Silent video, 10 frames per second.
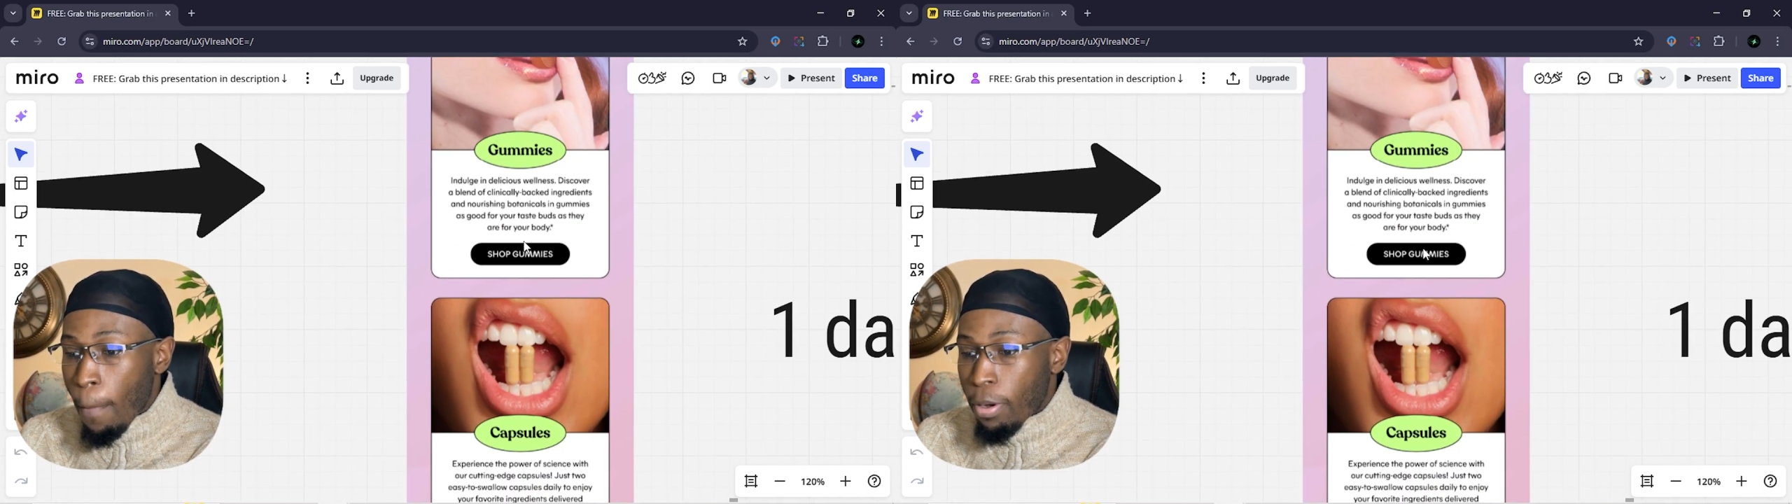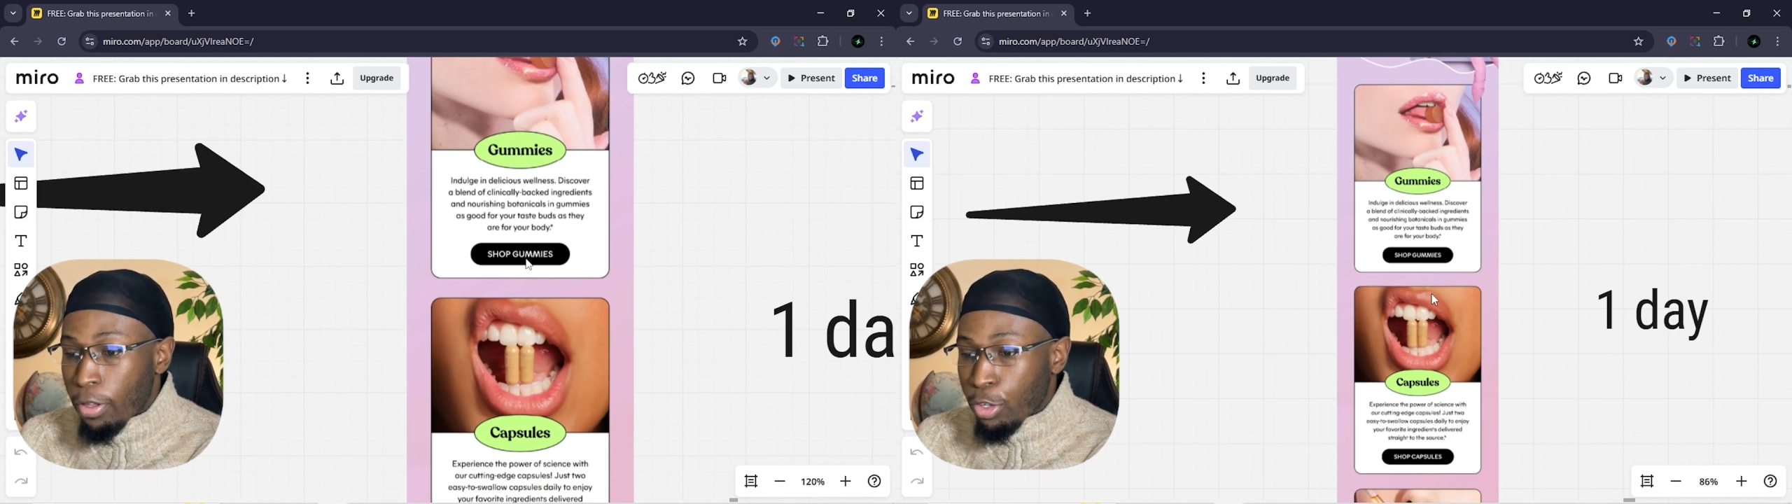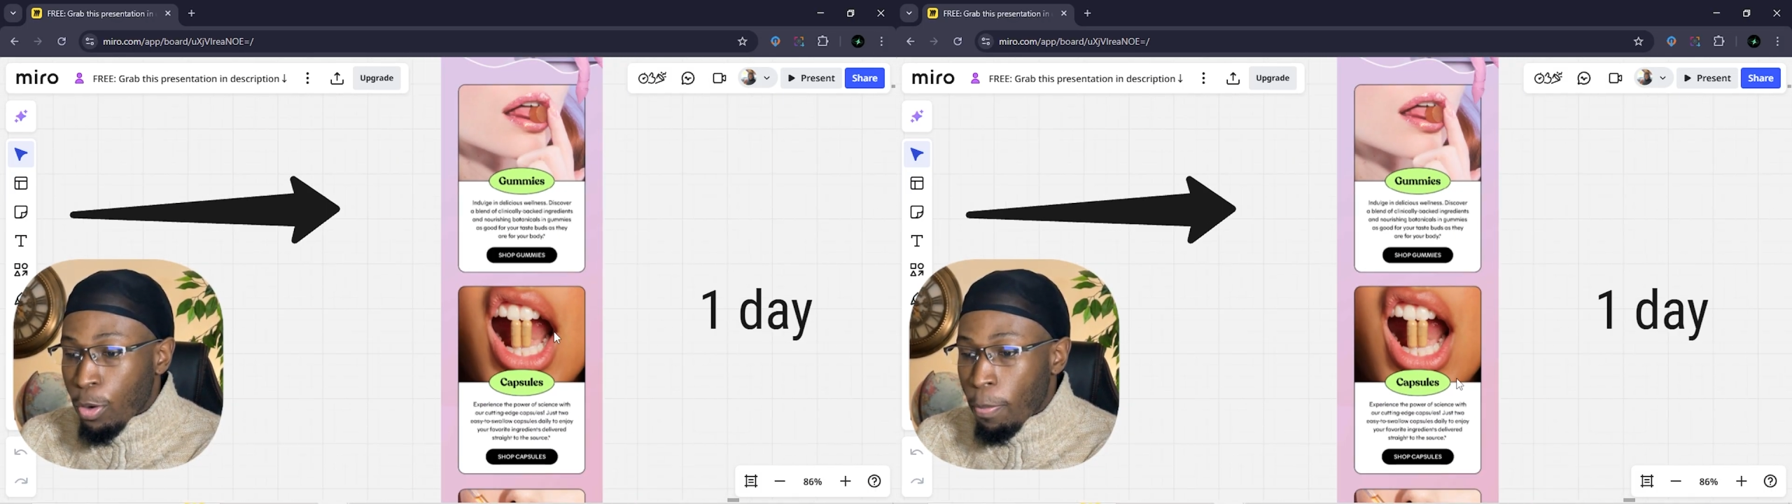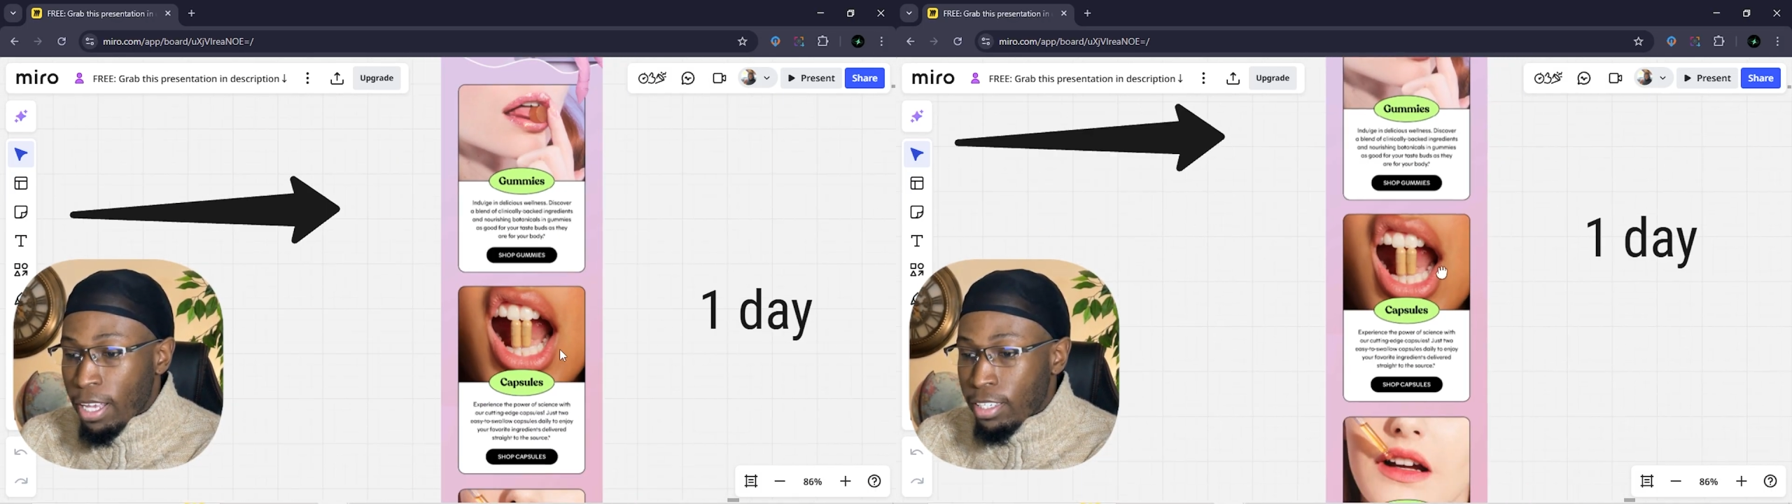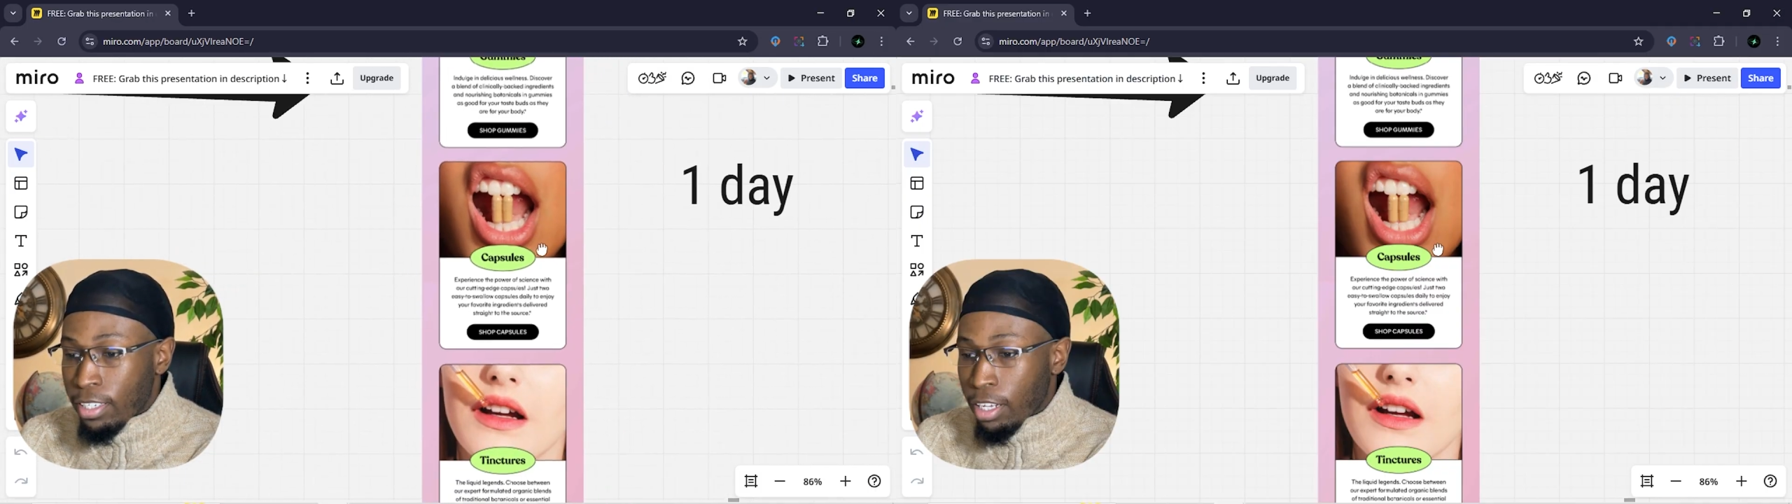put your
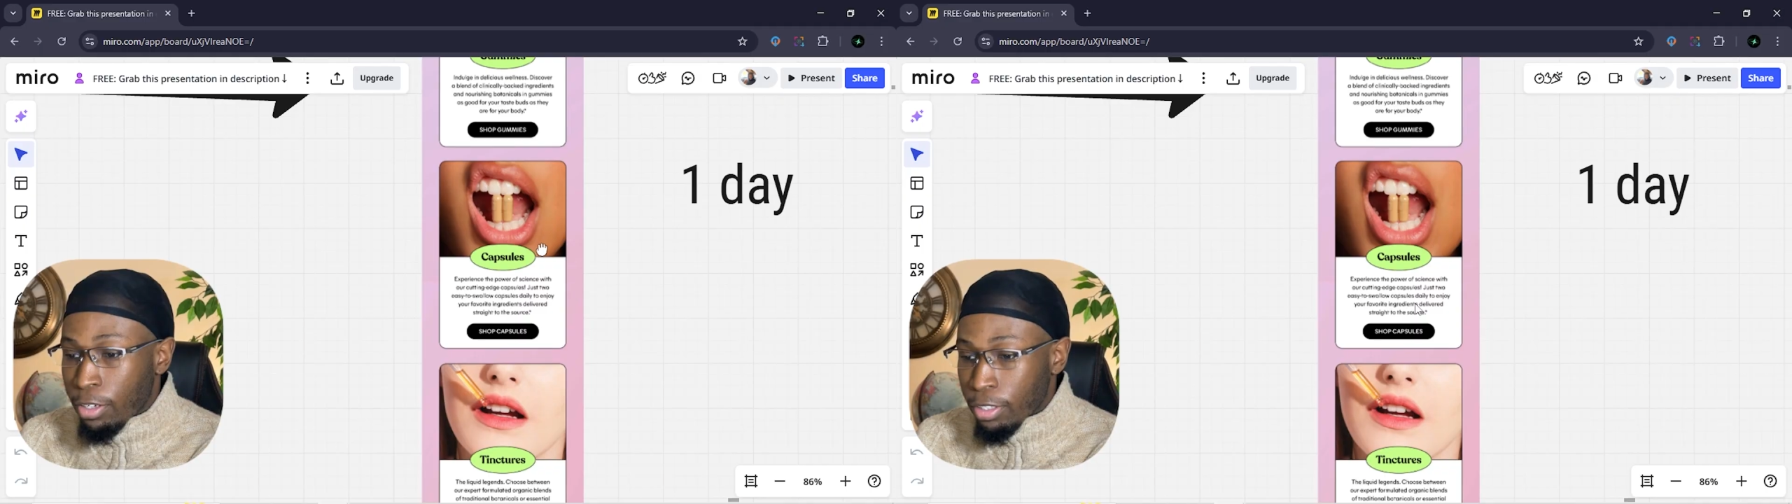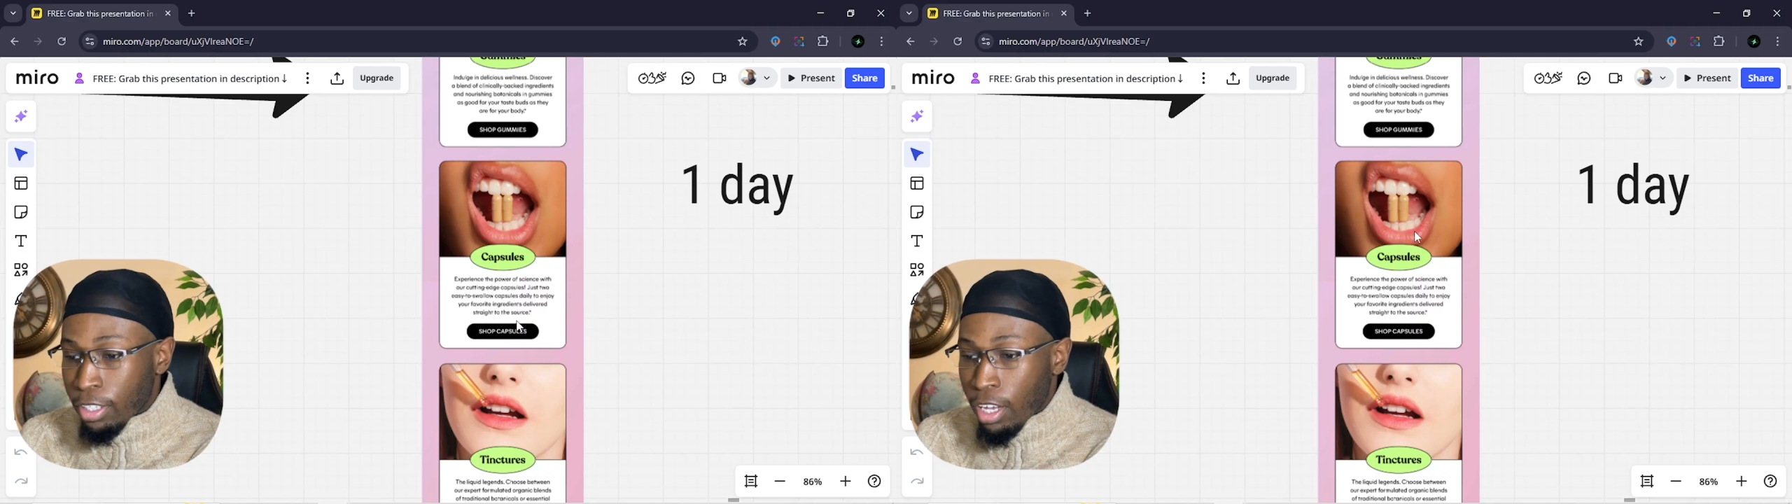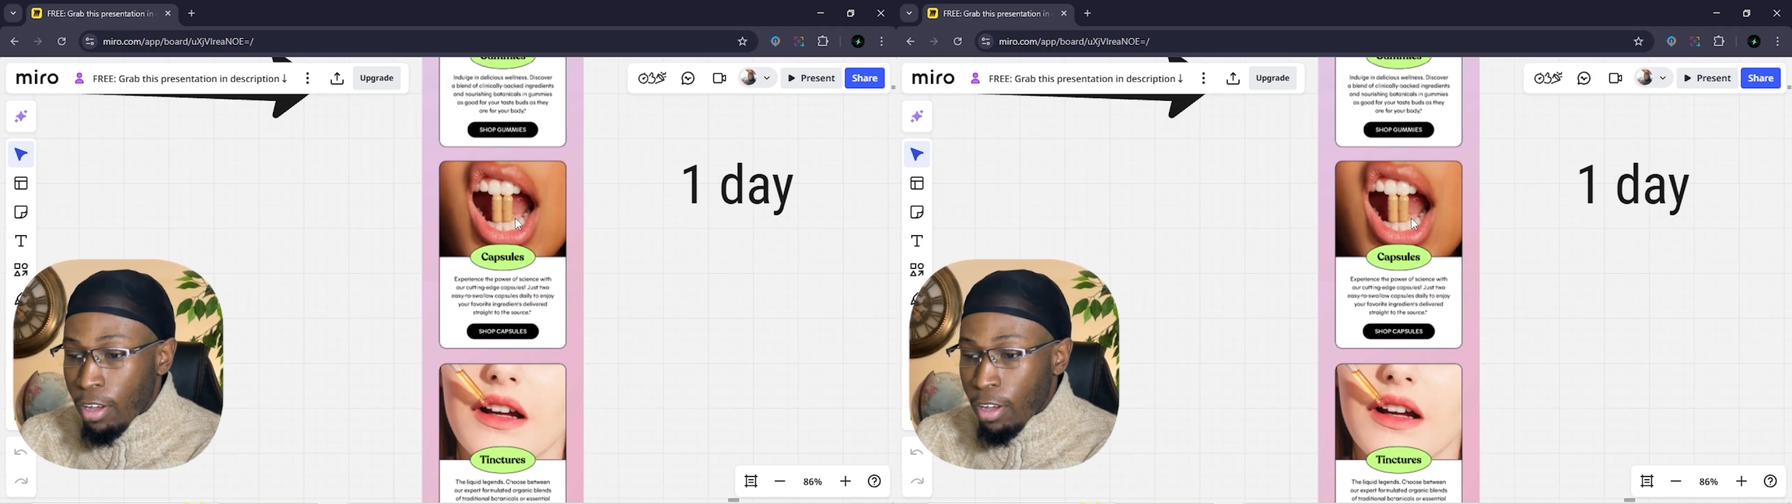best sellers.